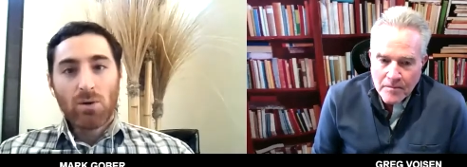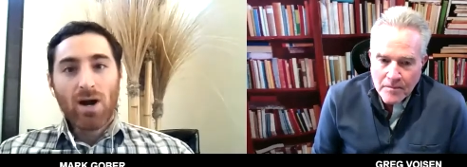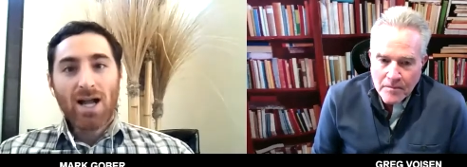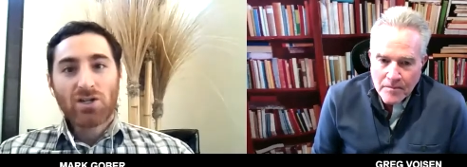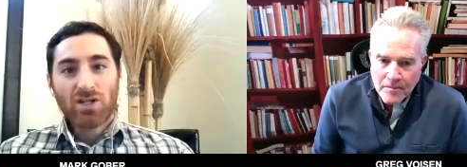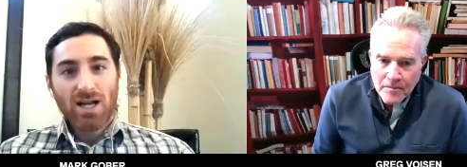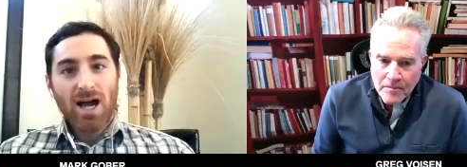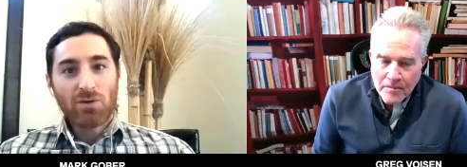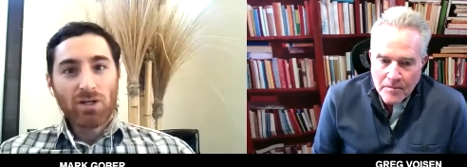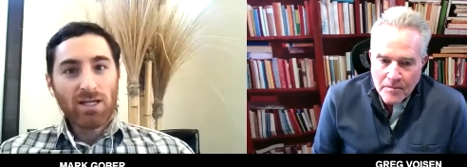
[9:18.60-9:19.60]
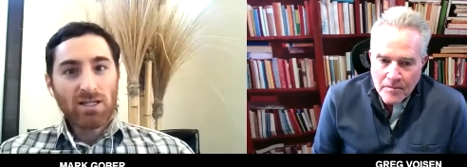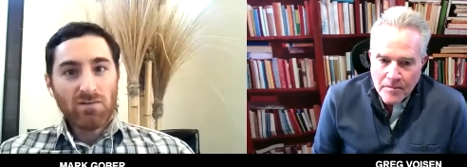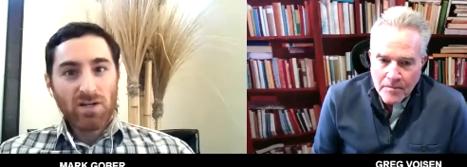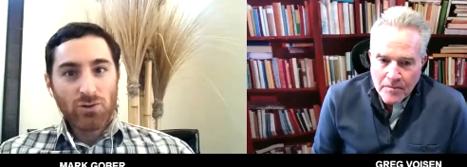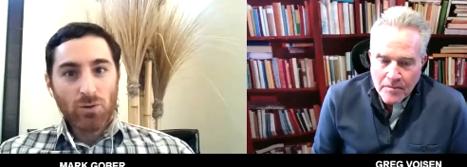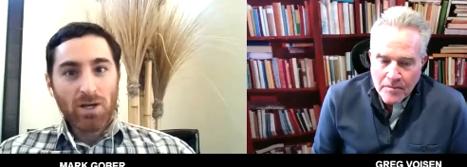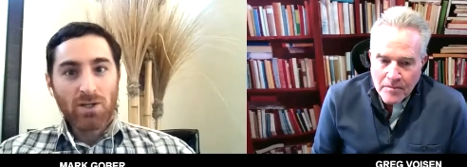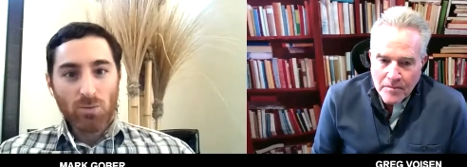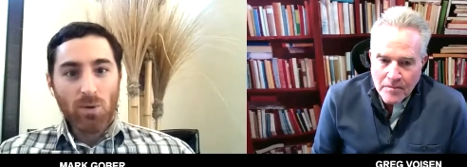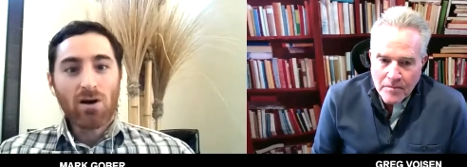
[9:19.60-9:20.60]
Speaker 1: but we're actually not really an individual
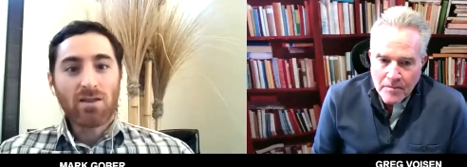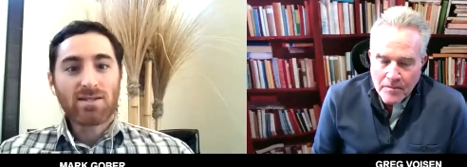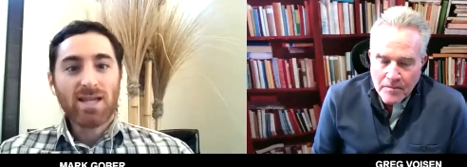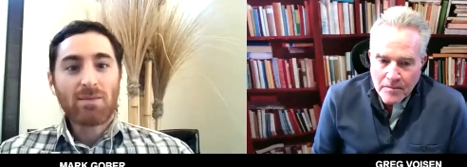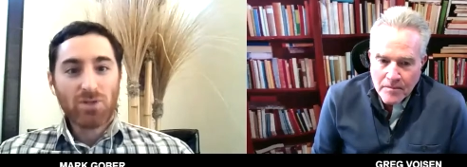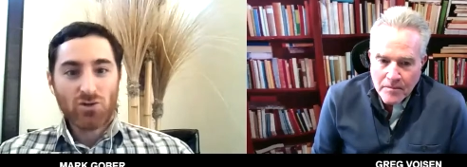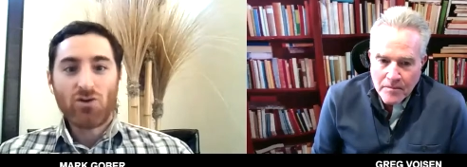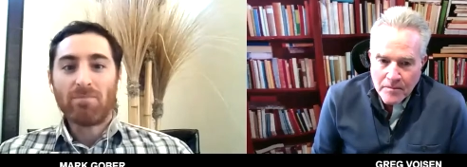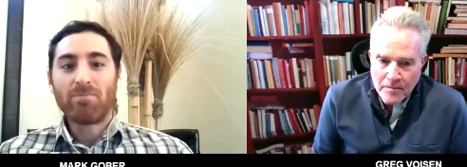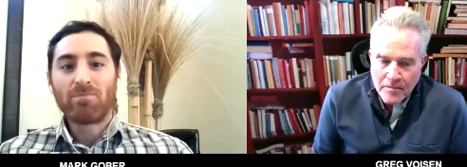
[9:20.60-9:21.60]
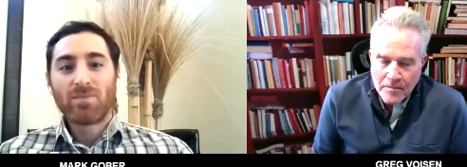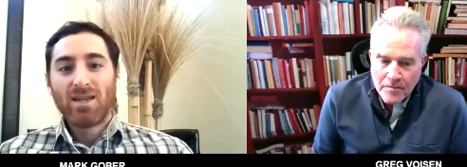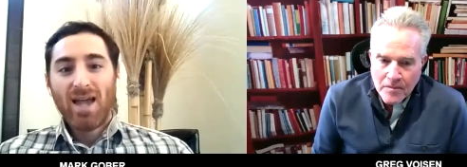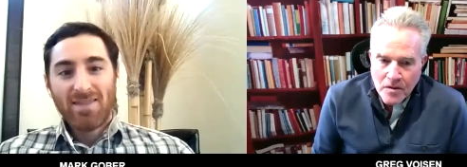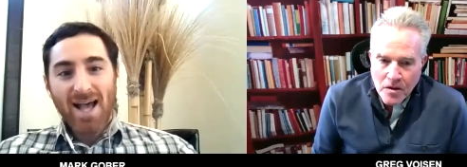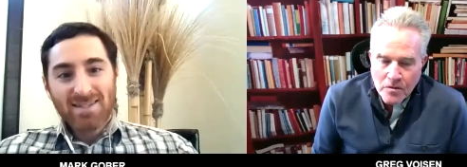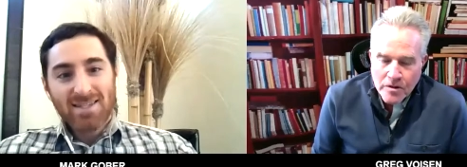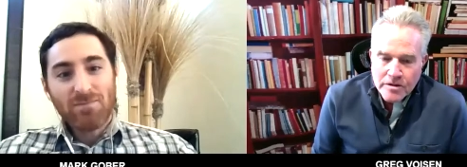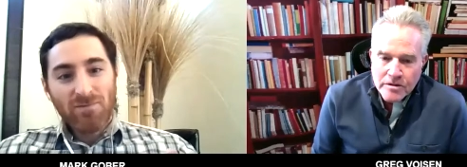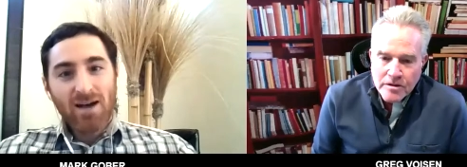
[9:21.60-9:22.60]
because we're part of the same stream. And that's well,
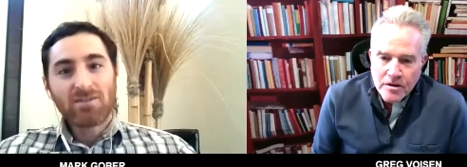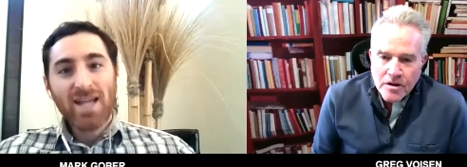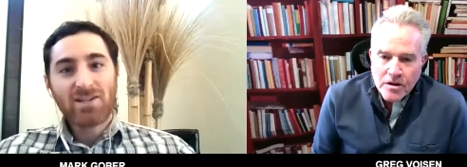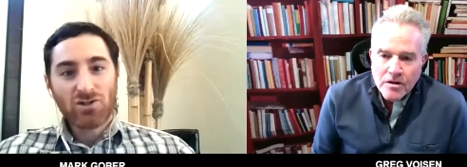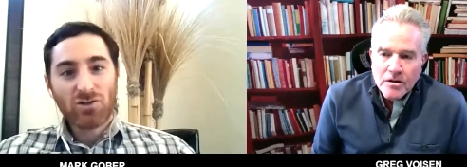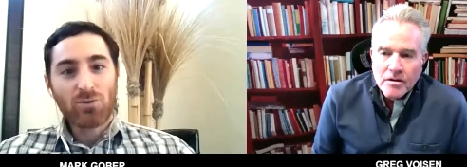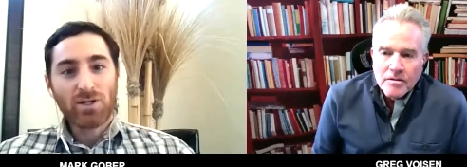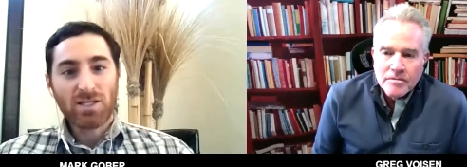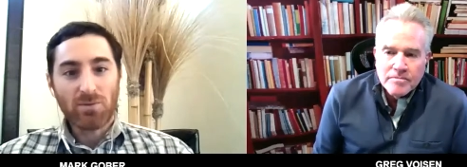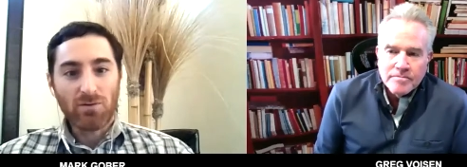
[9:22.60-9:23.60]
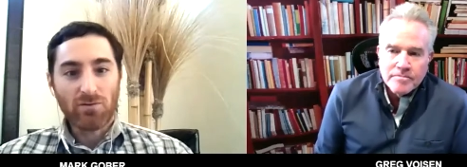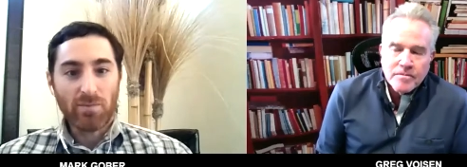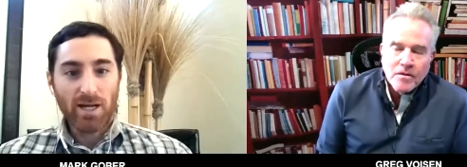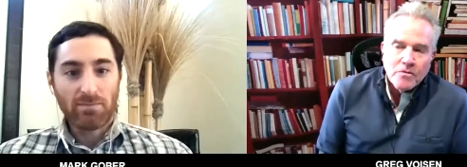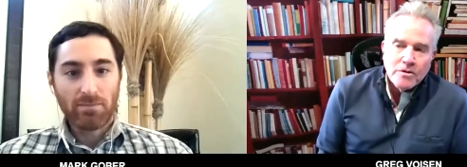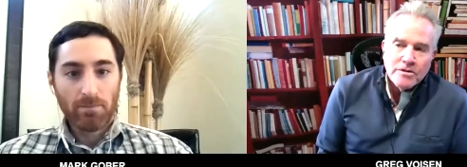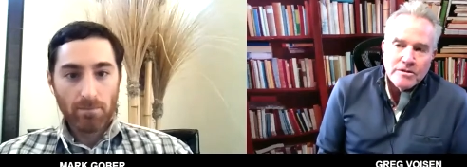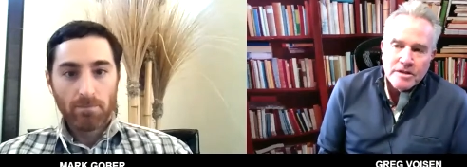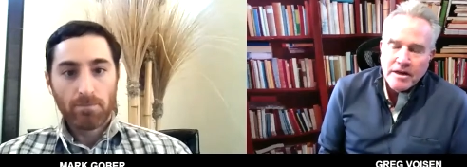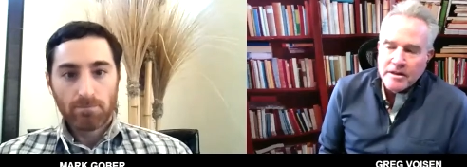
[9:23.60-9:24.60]
the you, foundational principle for me. Well,
Speaker 2: you
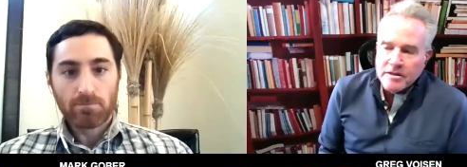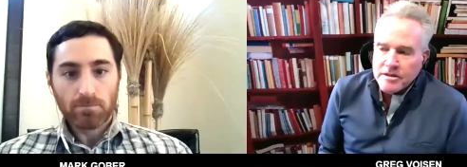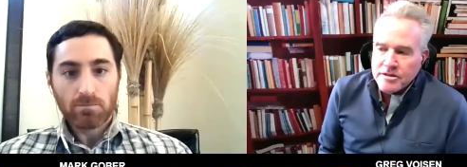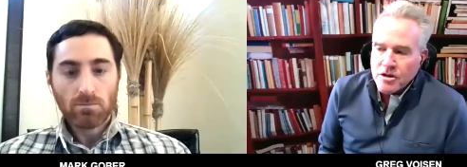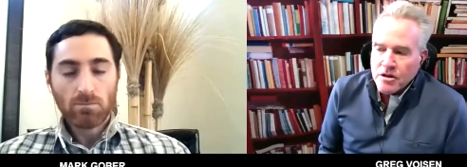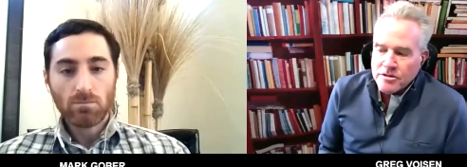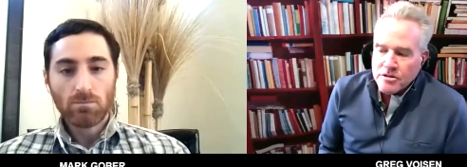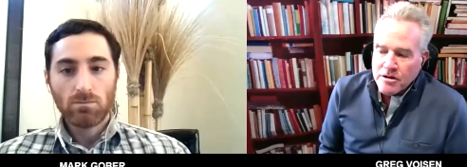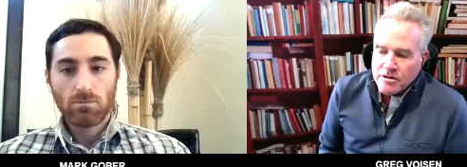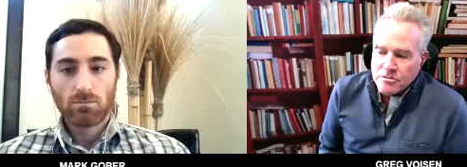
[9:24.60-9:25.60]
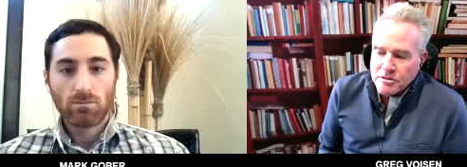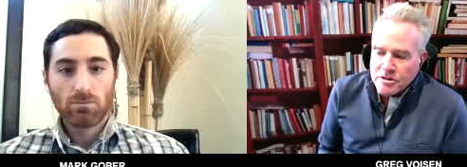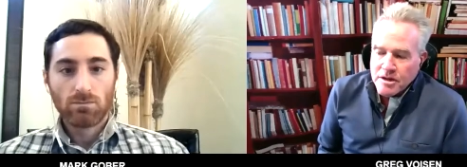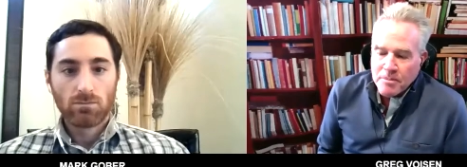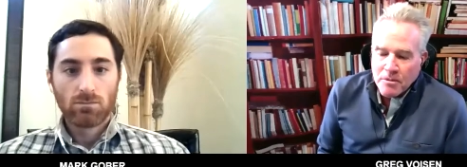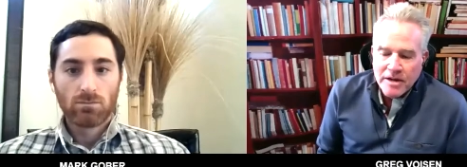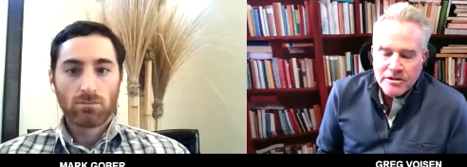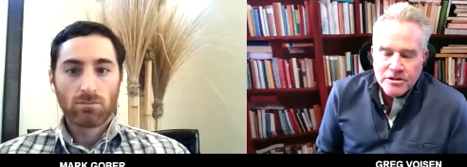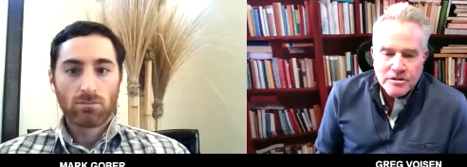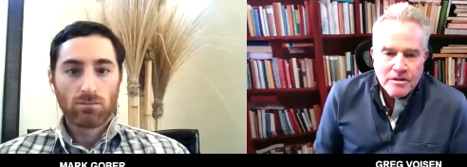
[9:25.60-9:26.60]
say that this all starts with
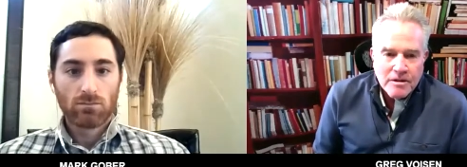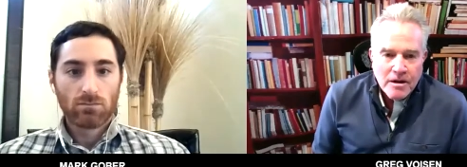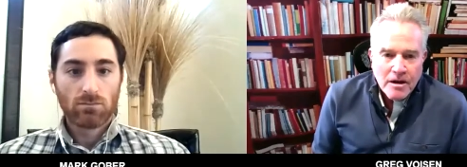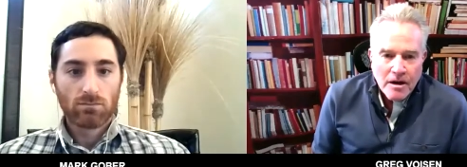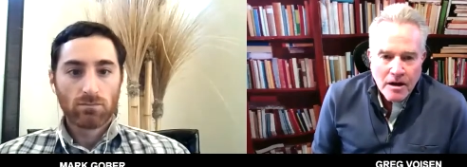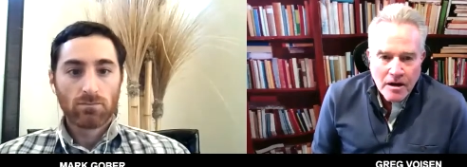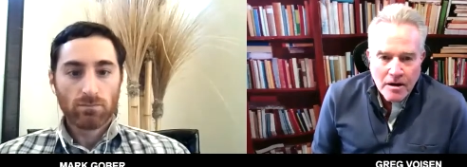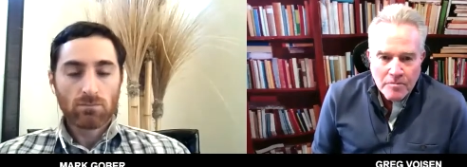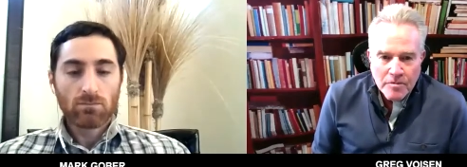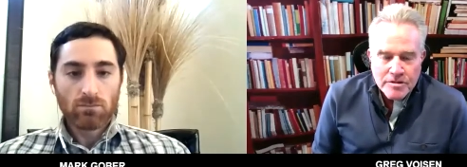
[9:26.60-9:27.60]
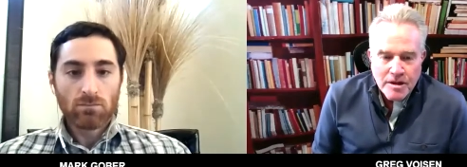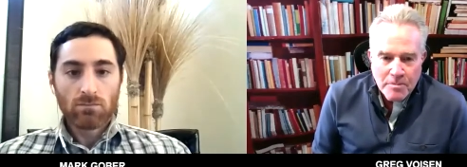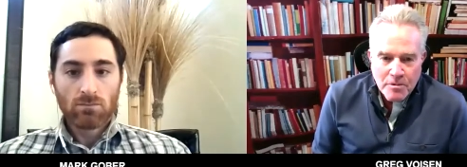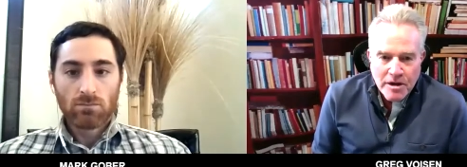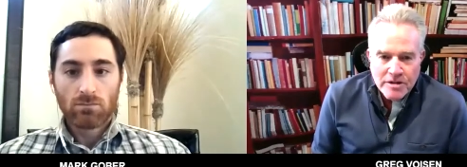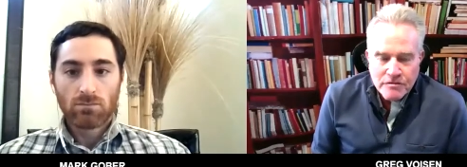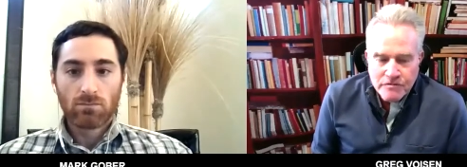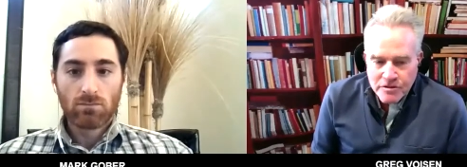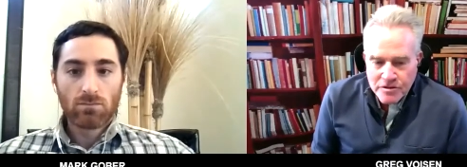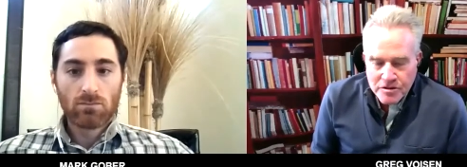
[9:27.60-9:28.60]
separation, um, the separation
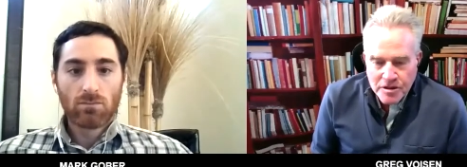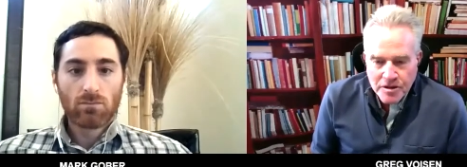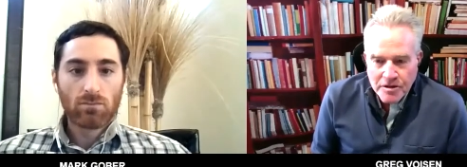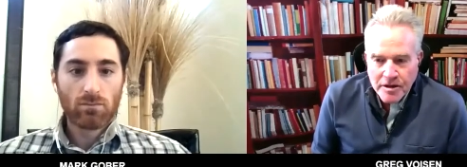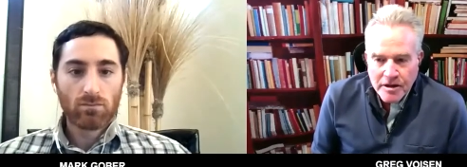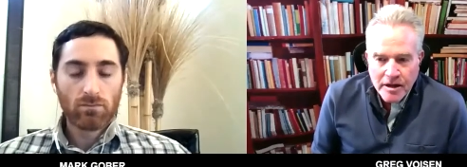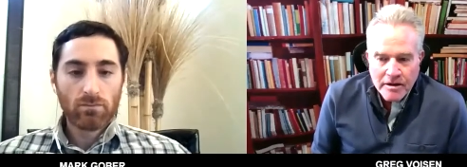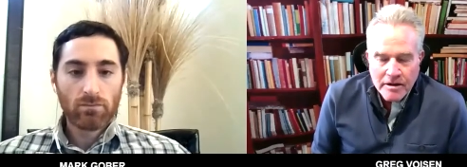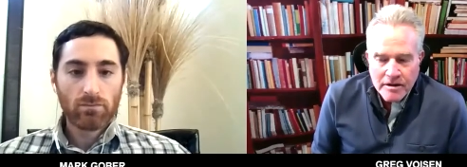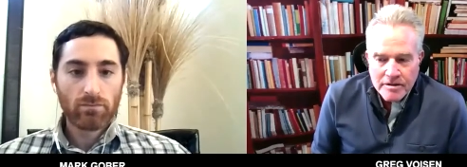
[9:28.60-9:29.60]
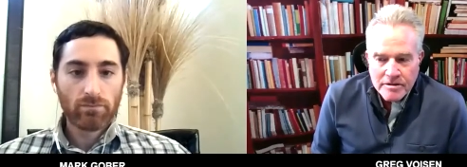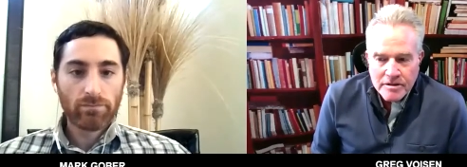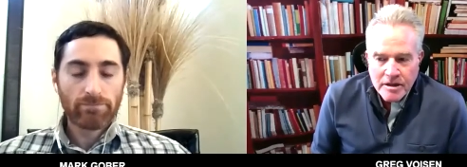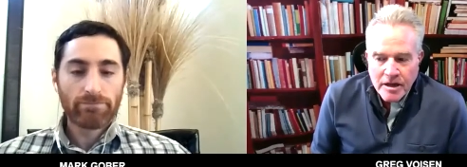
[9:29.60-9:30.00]
versus the interconnectedness.